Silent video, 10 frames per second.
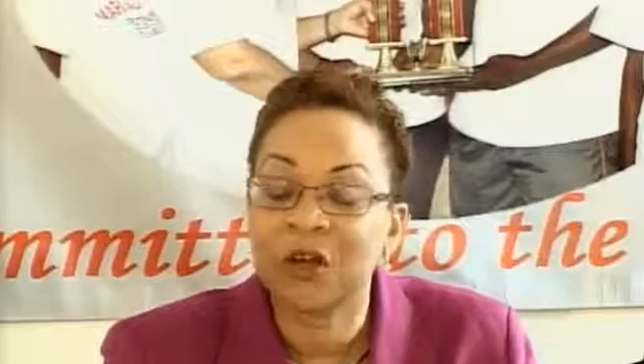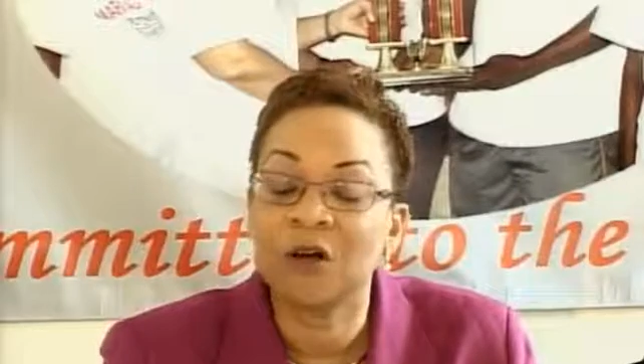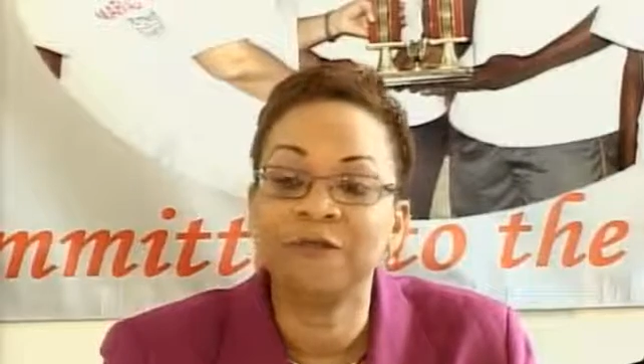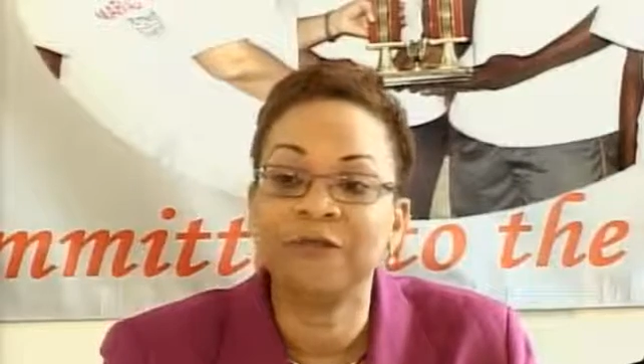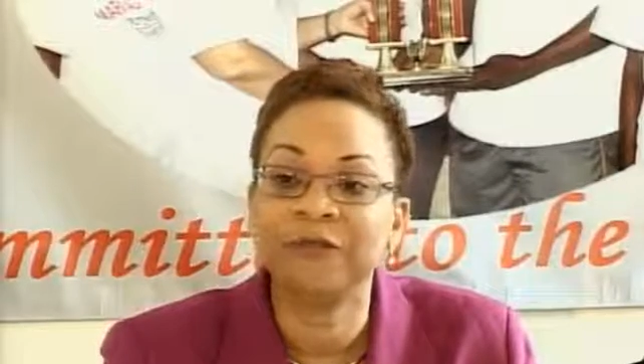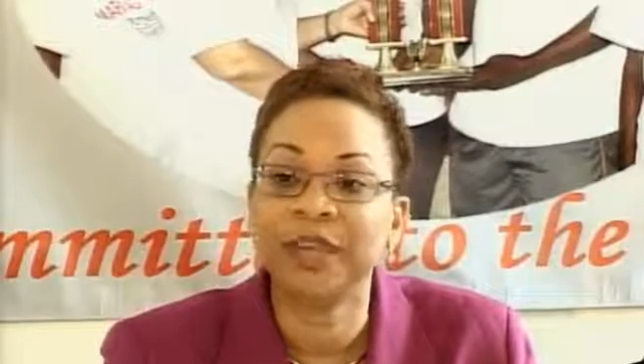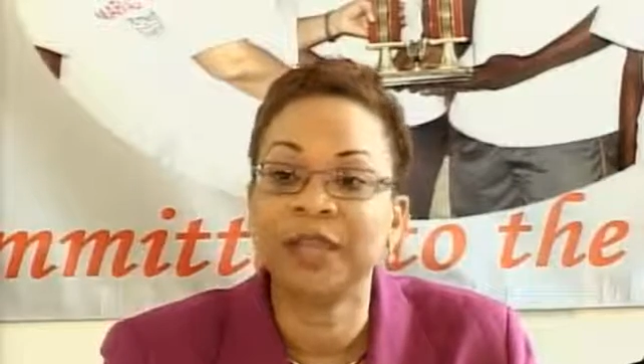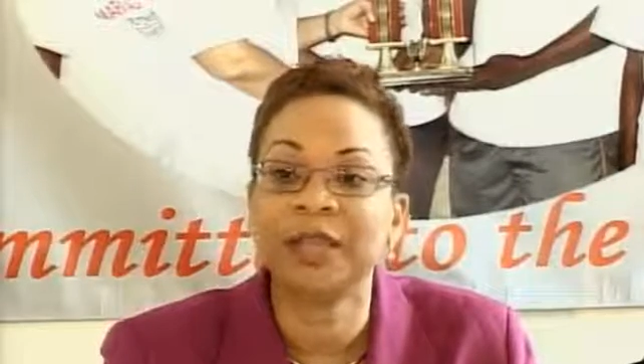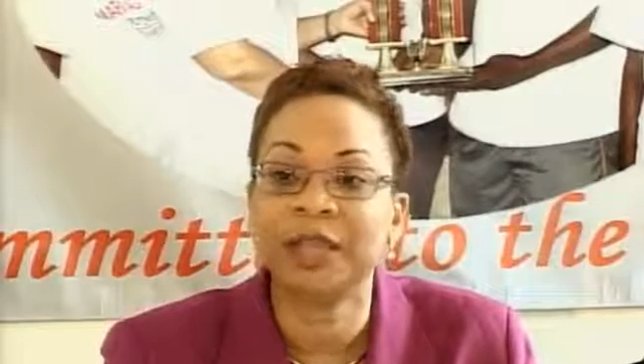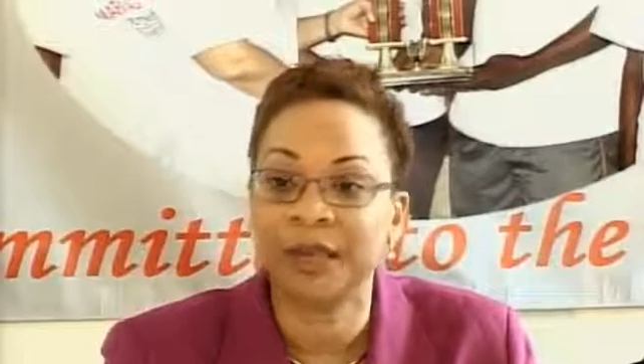
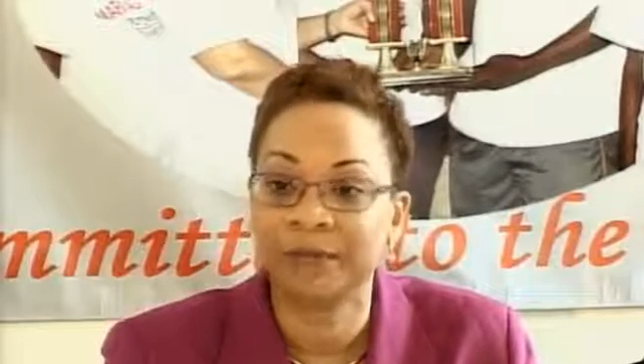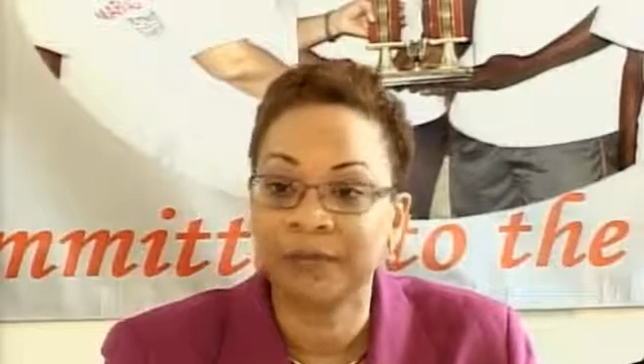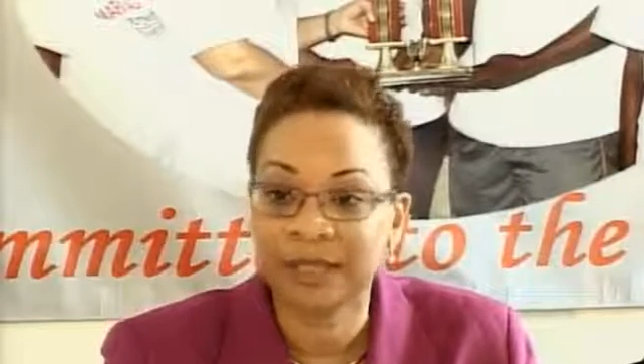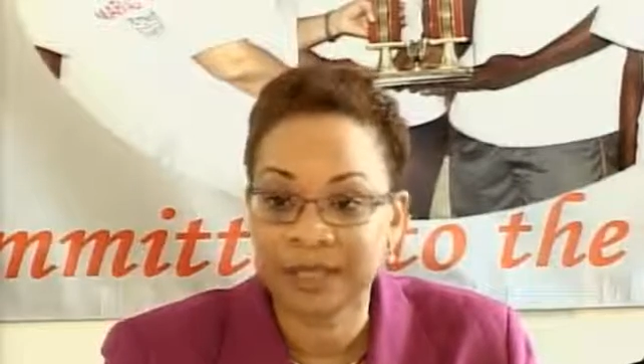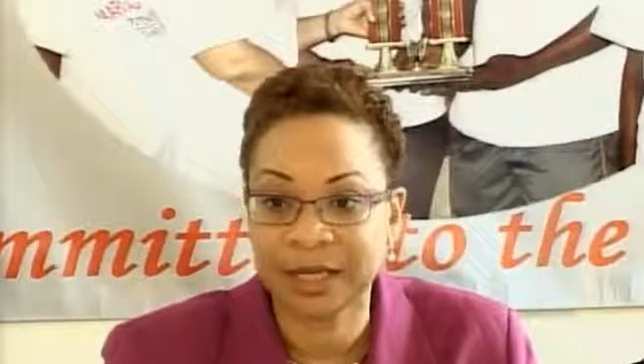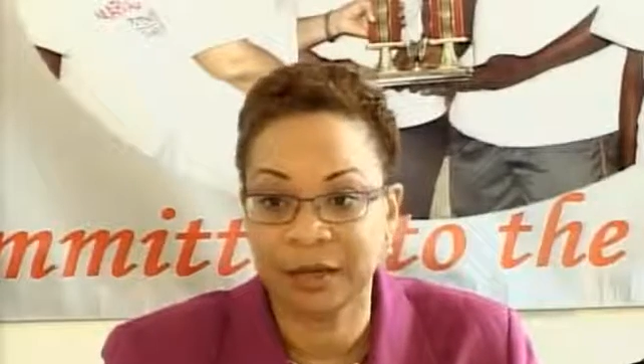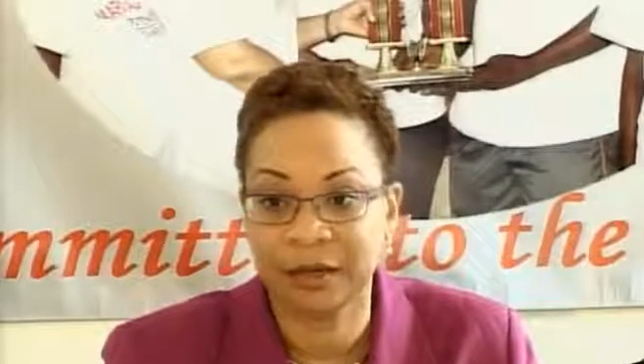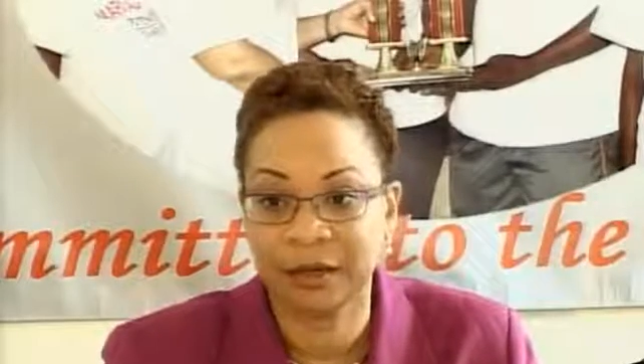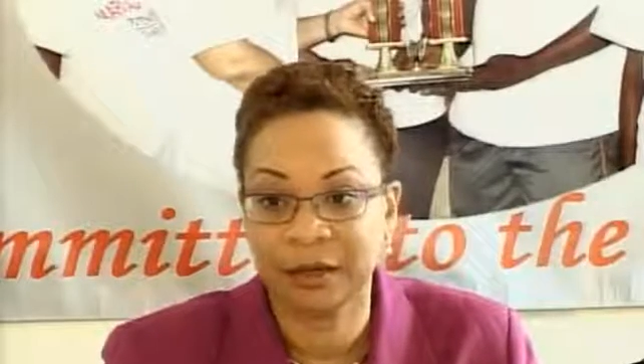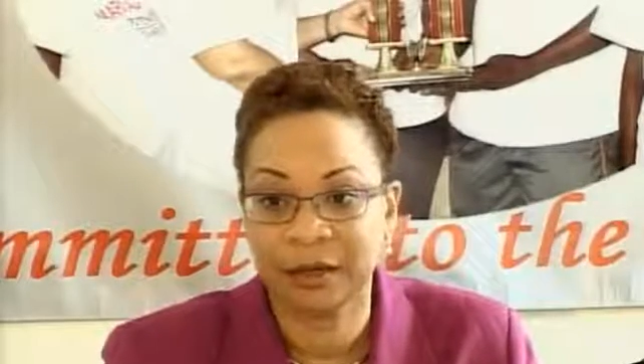convene a meeting